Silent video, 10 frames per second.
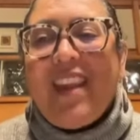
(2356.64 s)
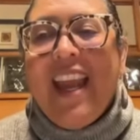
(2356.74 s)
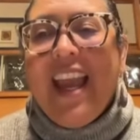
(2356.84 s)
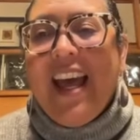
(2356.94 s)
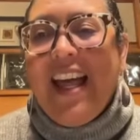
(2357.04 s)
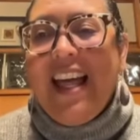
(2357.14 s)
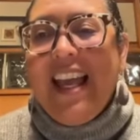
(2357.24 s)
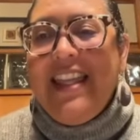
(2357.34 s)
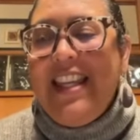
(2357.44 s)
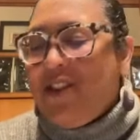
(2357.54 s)

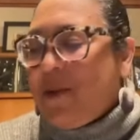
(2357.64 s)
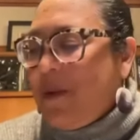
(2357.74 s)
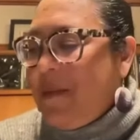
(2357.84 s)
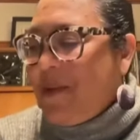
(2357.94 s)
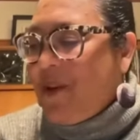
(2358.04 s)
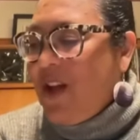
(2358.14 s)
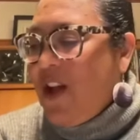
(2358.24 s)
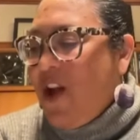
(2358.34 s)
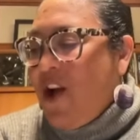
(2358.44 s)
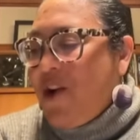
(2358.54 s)
And these are people
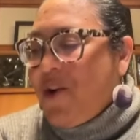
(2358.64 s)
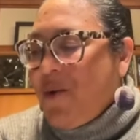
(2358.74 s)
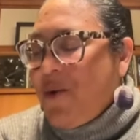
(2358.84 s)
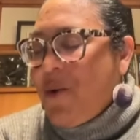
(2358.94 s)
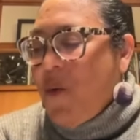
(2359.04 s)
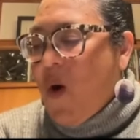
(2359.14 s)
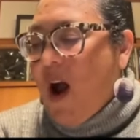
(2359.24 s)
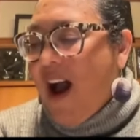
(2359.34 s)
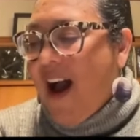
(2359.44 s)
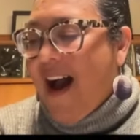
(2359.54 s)
who
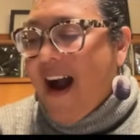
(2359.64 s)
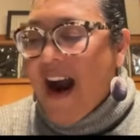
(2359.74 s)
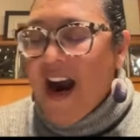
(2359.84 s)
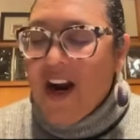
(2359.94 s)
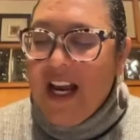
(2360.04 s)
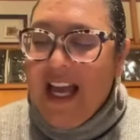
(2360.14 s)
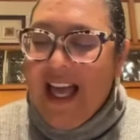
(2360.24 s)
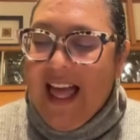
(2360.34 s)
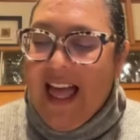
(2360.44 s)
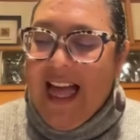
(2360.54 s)
are
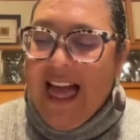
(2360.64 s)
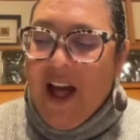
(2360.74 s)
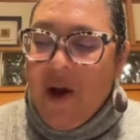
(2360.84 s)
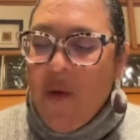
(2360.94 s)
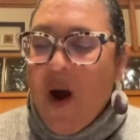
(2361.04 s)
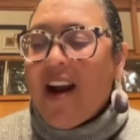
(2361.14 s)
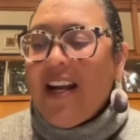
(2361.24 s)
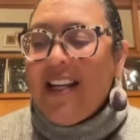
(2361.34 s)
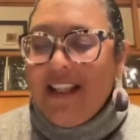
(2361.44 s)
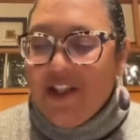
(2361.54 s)

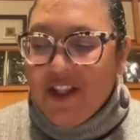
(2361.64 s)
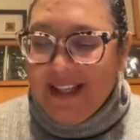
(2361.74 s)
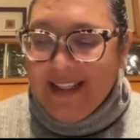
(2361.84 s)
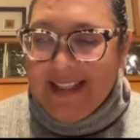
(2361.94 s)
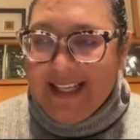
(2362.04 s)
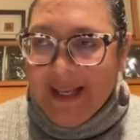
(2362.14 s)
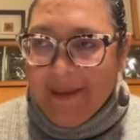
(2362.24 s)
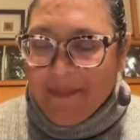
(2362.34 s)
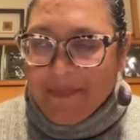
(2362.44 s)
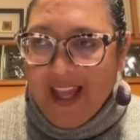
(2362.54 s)
Indigenous,
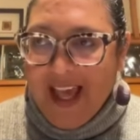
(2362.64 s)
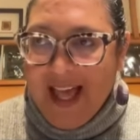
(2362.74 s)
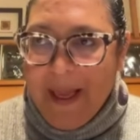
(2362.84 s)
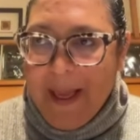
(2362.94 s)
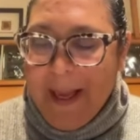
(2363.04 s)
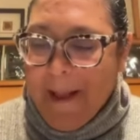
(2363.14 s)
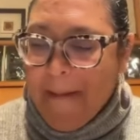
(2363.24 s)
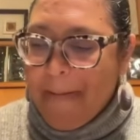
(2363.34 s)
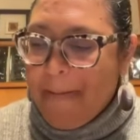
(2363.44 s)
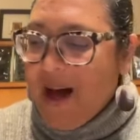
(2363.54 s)

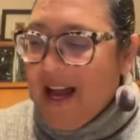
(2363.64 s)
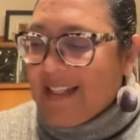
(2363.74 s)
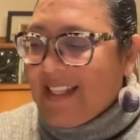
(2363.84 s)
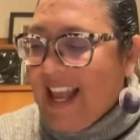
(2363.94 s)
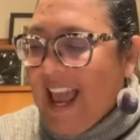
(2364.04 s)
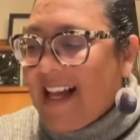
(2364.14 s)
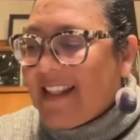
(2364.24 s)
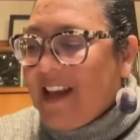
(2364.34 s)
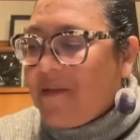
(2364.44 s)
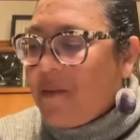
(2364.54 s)
but
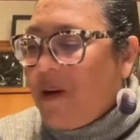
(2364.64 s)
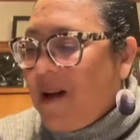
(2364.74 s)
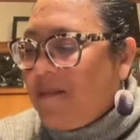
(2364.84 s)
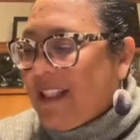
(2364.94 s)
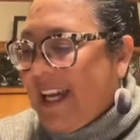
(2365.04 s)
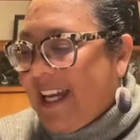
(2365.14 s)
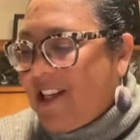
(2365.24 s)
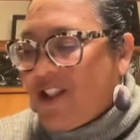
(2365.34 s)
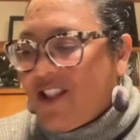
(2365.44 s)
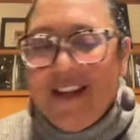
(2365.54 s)
as of the
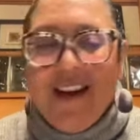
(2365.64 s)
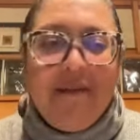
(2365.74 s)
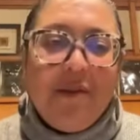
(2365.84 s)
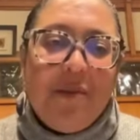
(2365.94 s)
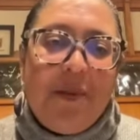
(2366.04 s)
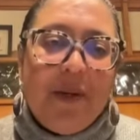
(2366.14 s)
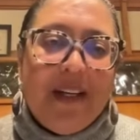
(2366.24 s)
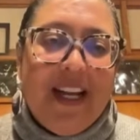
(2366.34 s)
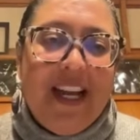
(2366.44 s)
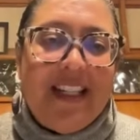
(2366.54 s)
publication of the report
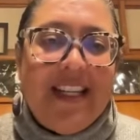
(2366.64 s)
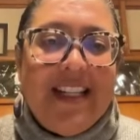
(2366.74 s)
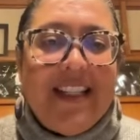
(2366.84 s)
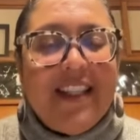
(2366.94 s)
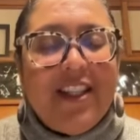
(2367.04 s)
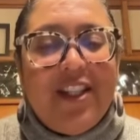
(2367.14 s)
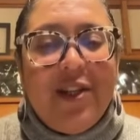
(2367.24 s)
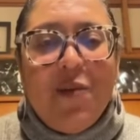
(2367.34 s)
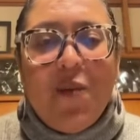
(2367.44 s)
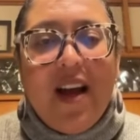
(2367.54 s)
in
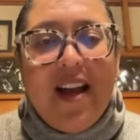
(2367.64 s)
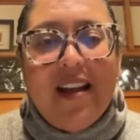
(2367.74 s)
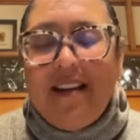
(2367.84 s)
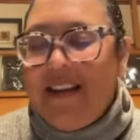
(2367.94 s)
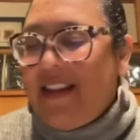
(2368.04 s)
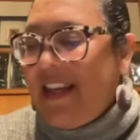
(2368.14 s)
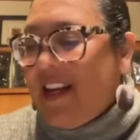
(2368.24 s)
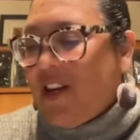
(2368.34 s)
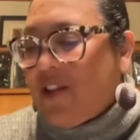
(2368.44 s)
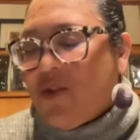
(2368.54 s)
1861,
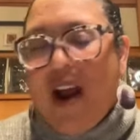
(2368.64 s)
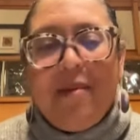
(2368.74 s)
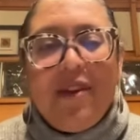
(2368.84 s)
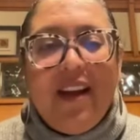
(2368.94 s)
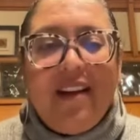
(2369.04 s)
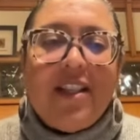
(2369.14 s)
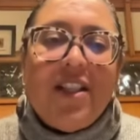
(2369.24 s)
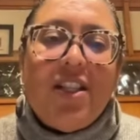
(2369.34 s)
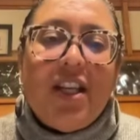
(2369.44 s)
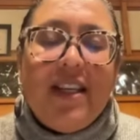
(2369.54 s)
their tribal
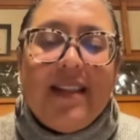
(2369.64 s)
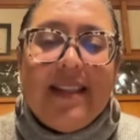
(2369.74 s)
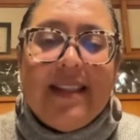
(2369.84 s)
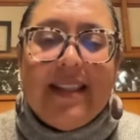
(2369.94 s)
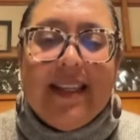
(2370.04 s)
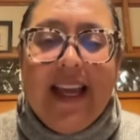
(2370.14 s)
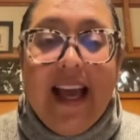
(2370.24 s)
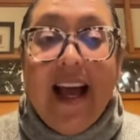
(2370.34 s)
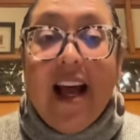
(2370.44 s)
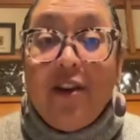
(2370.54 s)
heritage isn't
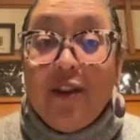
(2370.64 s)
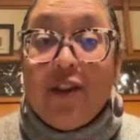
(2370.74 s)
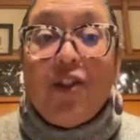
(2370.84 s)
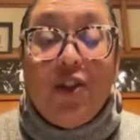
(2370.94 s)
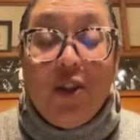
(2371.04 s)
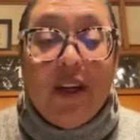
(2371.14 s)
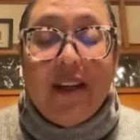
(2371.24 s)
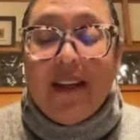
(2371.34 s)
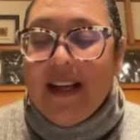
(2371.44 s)
understood.